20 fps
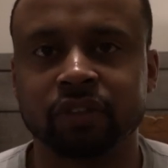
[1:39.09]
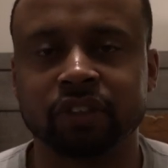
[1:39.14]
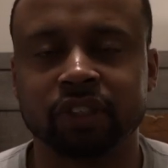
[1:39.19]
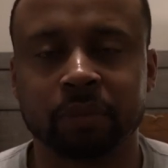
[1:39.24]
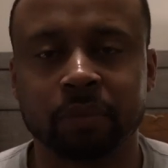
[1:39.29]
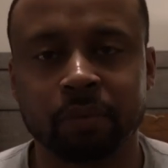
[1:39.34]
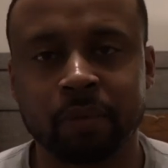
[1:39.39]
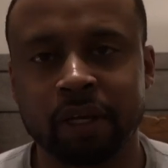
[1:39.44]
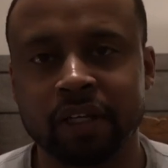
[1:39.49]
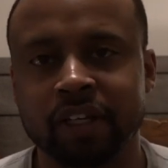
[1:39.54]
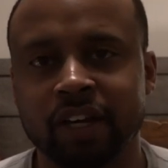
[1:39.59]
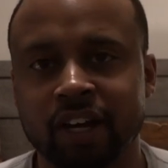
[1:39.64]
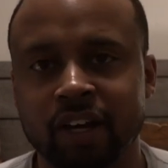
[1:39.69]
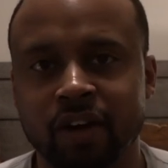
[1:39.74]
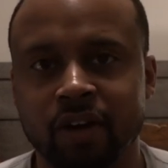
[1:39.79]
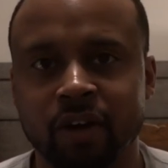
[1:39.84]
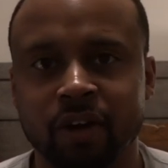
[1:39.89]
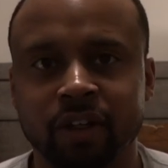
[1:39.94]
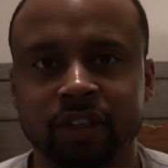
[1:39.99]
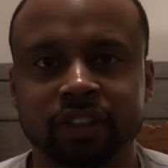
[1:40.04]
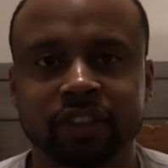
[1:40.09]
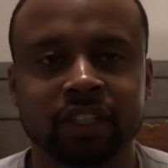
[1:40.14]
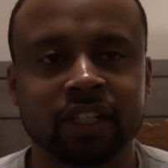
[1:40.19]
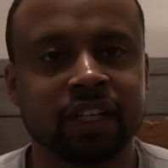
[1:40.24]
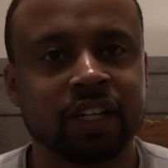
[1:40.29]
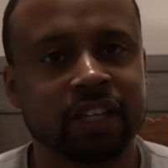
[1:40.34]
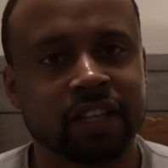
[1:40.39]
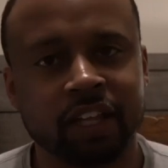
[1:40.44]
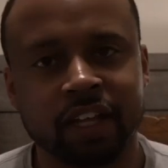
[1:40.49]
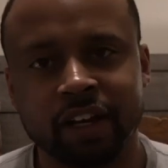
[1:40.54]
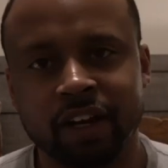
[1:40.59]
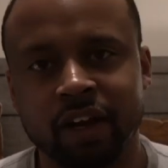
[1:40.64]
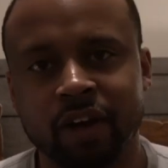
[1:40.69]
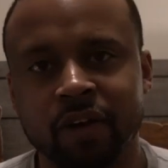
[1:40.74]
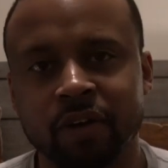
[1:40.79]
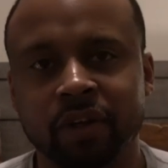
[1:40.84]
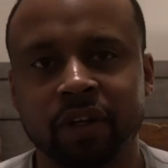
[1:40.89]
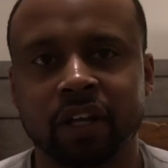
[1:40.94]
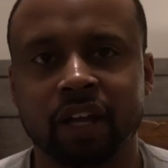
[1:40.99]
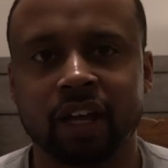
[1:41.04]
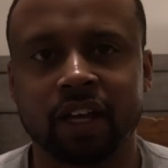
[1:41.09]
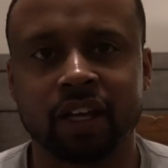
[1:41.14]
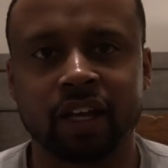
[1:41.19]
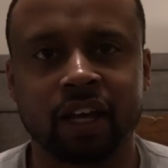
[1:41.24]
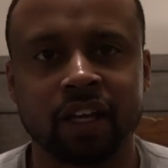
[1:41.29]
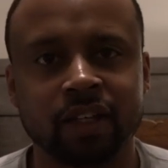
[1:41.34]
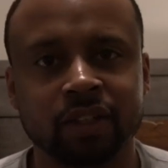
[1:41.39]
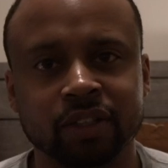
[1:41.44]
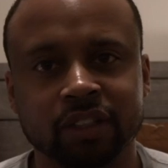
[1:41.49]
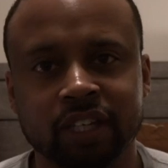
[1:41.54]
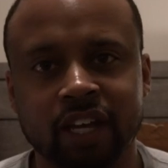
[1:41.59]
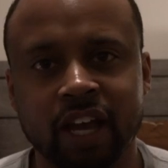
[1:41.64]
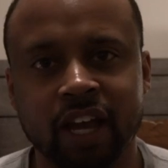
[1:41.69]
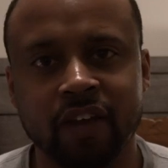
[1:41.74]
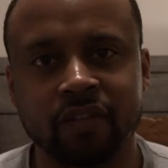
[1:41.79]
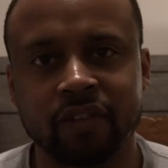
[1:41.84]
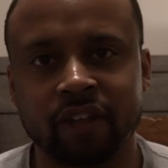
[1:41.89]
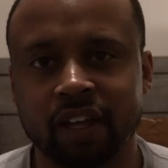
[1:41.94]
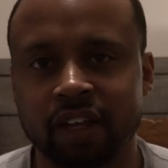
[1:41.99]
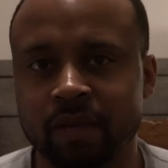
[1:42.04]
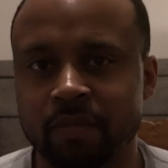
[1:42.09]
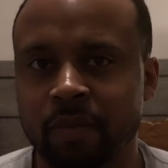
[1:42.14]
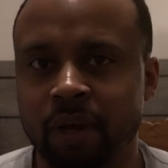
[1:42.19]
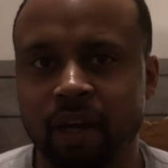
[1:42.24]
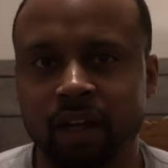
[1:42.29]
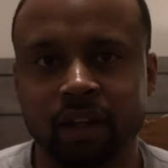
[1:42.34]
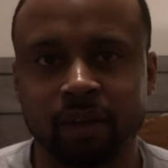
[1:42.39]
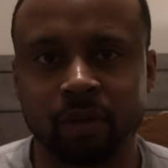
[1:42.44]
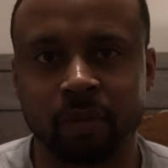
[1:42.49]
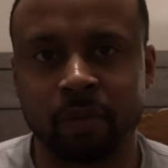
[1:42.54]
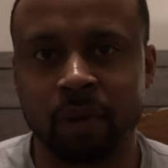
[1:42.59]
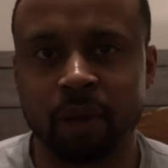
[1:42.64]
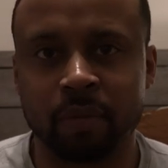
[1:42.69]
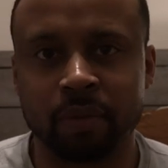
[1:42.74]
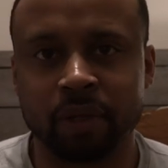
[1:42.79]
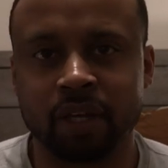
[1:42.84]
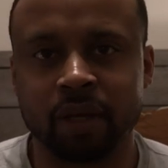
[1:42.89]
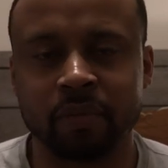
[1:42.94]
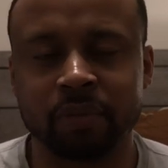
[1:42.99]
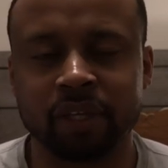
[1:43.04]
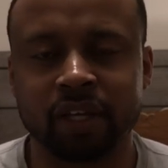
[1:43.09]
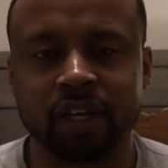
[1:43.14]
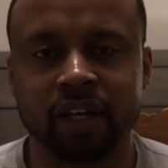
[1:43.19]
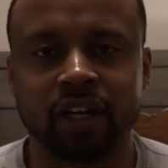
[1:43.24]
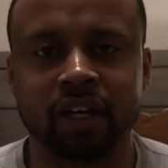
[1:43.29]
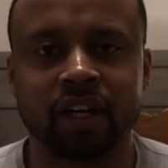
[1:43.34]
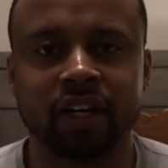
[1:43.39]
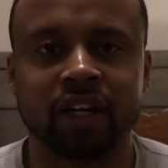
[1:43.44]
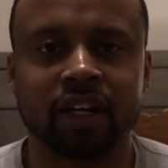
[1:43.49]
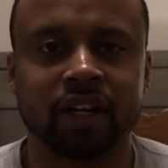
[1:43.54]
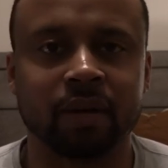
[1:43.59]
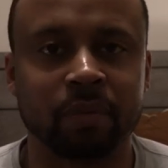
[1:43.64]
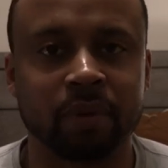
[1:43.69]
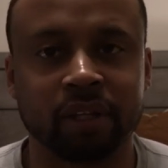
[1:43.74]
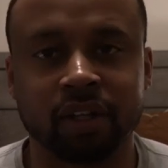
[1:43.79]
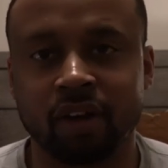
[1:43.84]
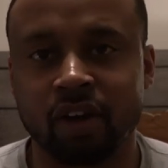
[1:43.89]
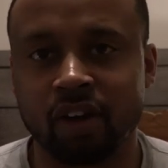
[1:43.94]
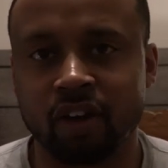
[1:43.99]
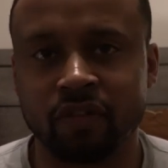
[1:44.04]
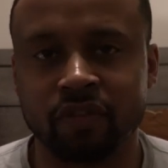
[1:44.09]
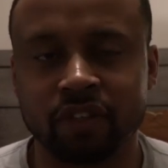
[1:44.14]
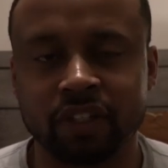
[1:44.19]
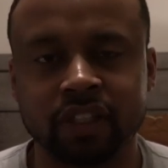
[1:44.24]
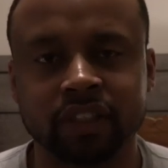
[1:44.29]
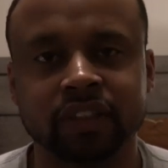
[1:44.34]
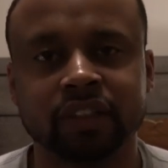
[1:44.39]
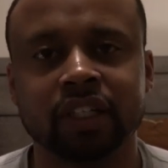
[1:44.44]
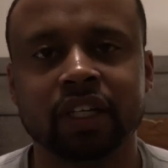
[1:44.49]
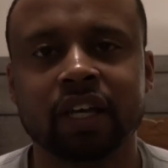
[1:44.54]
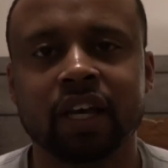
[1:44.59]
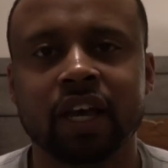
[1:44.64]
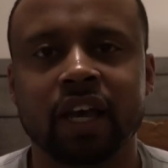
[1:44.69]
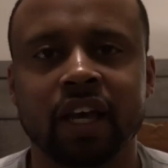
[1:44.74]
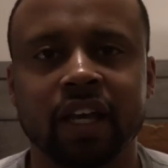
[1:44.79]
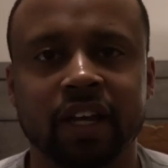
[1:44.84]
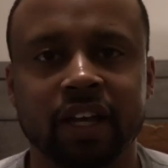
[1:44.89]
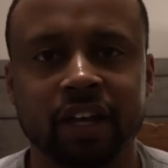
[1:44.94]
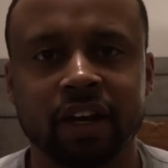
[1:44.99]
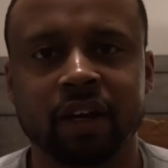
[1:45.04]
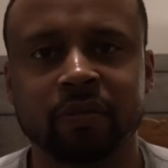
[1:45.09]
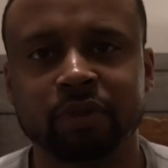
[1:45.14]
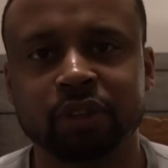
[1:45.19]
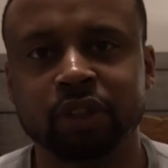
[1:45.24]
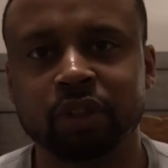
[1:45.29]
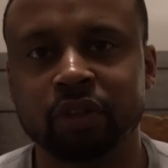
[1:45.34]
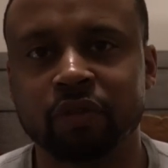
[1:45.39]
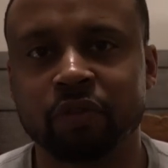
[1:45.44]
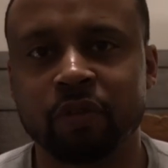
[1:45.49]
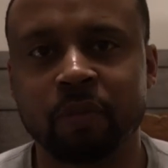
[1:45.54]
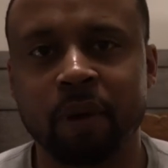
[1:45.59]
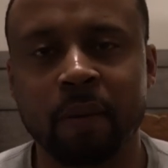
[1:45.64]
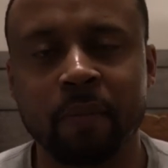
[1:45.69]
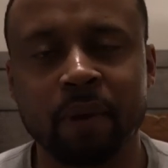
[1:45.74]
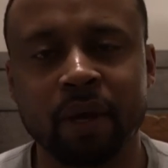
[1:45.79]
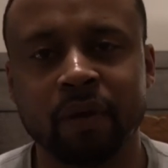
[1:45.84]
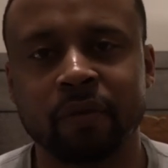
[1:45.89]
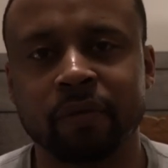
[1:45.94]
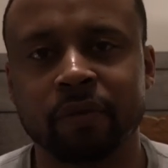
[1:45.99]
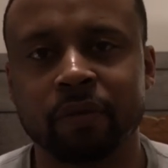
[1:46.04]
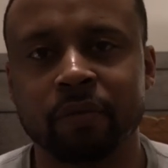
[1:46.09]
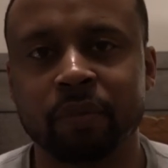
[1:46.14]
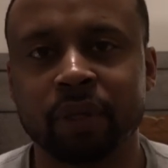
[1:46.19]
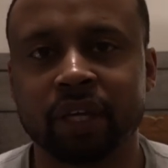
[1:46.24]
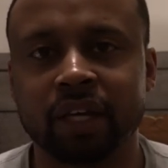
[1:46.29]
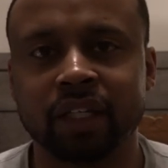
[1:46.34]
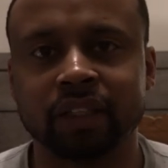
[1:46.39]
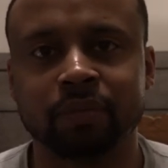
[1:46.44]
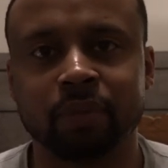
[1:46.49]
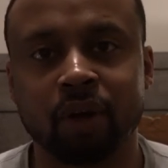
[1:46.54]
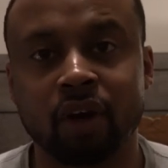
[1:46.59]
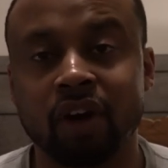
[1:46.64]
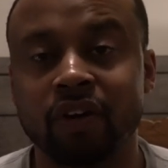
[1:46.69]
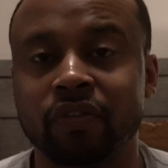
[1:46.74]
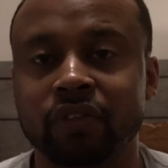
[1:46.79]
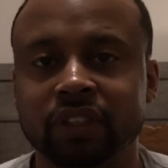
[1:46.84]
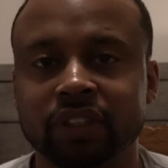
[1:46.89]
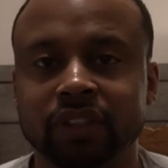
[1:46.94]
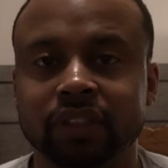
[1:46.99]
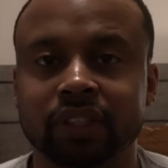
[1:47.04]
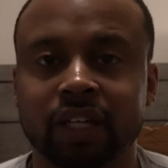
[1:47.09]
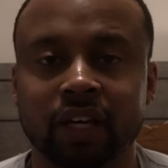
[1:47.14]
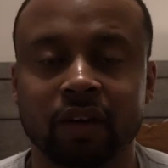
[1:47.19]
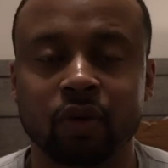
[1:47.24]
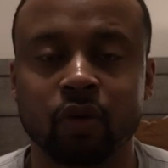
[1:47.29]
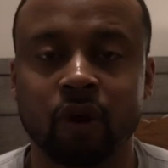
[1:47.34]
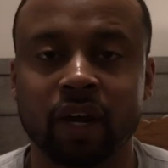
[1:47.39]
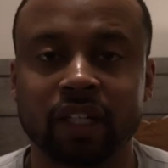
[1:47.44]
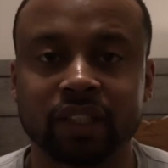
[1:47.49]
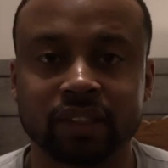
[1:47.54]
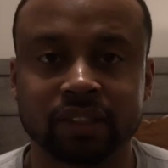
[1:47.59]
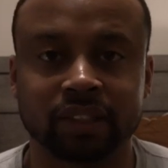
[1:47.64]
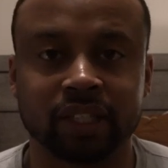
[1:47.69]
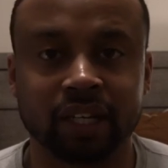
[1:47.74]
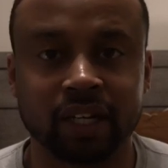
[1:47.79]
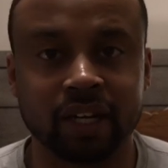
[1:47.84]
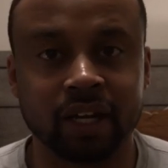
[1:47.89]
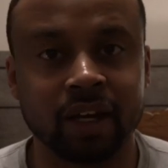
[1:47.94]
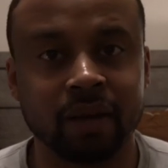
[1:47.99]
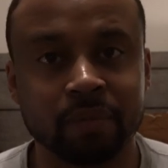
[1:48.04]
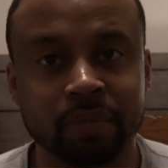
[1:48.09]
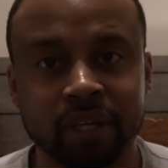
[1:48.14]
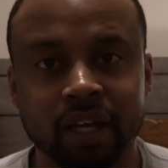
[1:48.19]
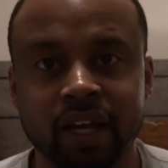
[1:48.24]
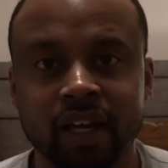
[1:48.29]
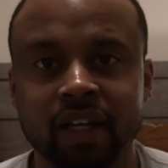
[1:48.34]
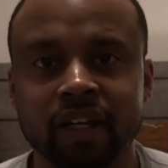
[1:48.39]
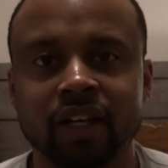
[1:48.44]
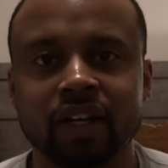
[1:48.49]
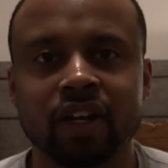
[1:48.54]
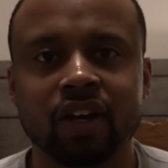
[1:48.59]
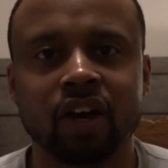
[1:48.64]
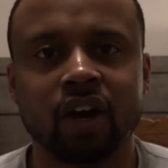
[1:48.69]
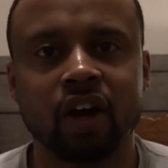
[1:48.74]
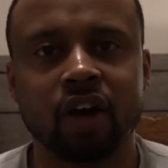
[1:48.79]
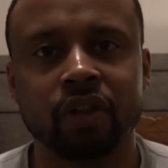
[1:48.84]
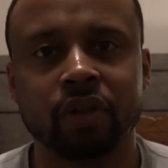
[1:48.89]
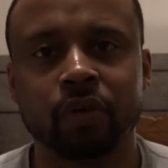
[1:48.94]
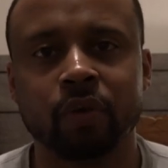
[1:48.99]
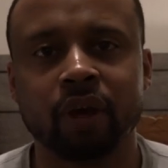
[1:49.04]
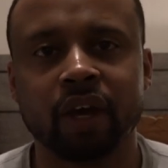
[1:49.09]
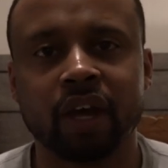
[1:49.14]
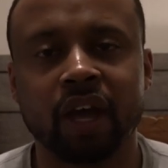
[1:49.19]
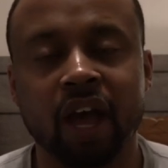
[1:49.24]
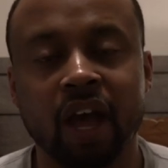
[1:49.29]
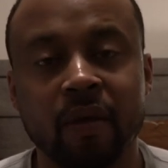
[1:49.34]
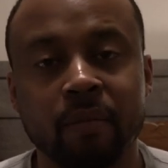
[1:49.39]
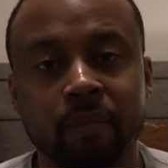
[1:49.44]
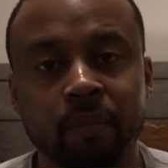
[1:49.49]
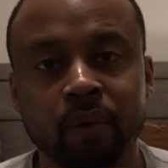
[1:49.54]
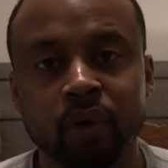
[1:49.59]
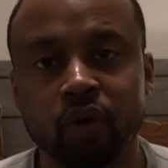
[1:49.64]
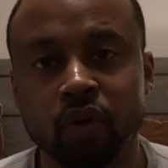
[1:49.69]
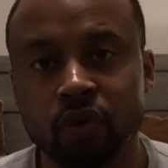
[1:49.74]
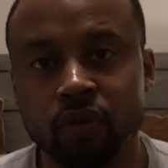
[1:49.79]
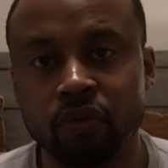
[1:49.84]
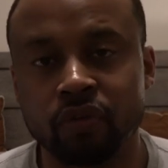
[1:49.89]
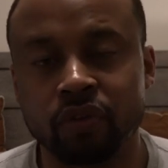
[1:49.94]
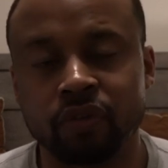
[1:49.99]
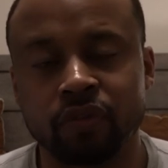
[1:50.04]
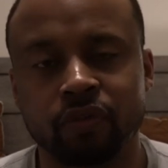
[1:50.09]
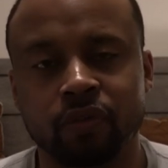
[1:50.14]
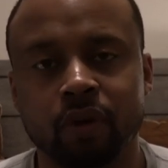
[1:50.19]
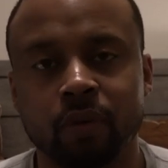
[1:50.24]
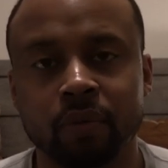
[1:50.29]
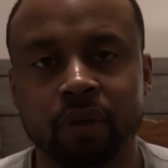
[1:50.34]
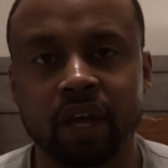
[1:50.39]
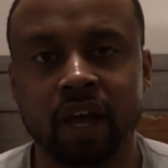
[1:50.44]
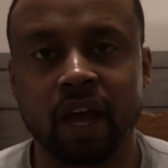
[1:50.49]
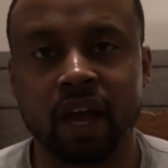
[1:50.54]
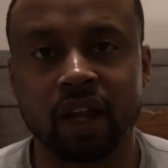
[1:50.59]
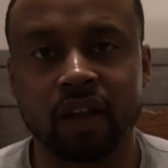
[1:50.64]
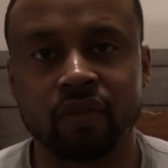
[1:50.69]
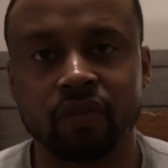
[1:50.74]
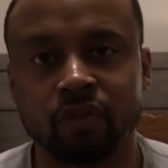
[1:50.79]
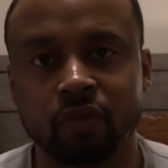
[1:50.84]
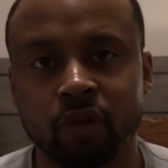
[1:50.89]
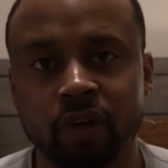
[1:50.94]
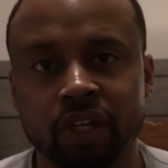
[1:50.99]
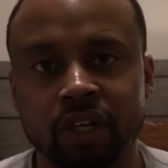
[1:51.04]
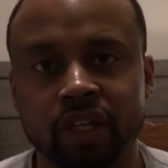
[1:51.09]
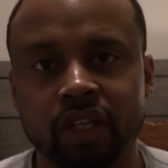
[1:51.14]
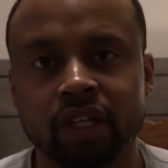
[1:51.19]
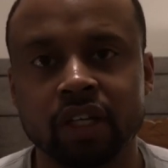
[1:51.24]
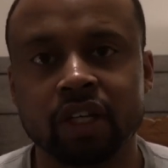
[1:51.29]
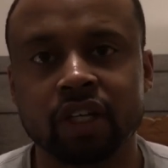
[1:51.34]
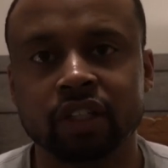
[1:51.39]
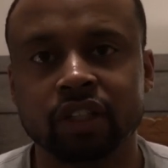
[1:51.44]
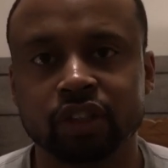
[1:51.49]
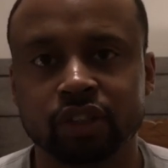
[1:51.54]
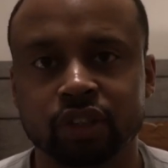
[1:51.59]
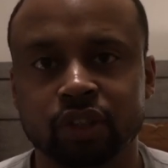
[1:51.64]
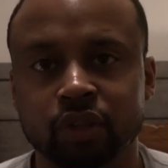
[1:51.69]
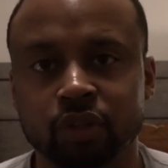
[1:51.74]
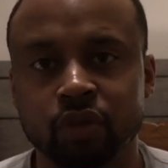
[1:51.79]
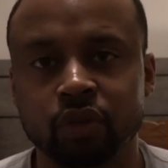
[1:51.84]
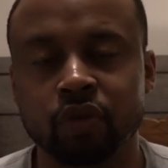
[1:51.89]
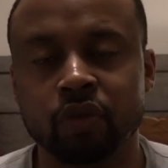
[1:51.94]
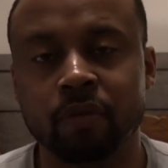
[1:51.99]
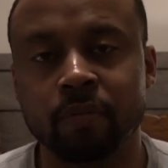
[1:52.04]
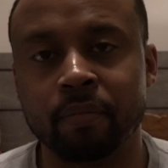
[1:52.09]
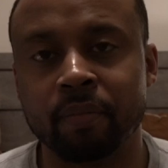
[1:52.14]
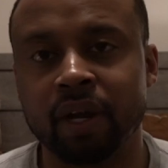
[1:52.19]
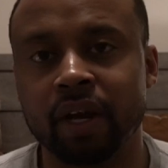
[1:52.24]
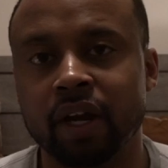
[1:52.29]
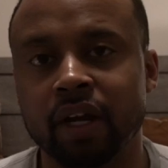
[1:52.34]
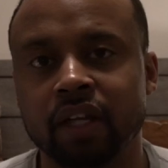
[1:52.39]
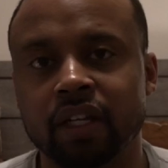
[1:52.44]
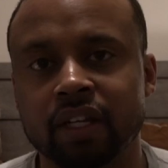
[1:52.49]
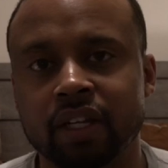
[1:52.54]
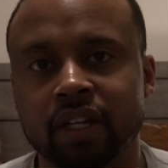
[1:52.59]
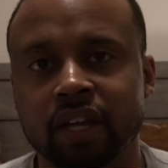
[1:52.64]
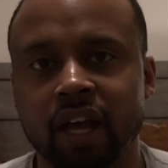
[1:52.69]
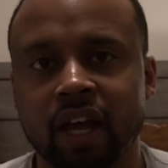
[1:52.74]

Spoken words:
Some of my diehards, they know, like I usually have like my little puppy up there and I'm in the office, and here I'm shooting from my bedroom because my office is not quite set up yet all the way. I moved from California to Maryland.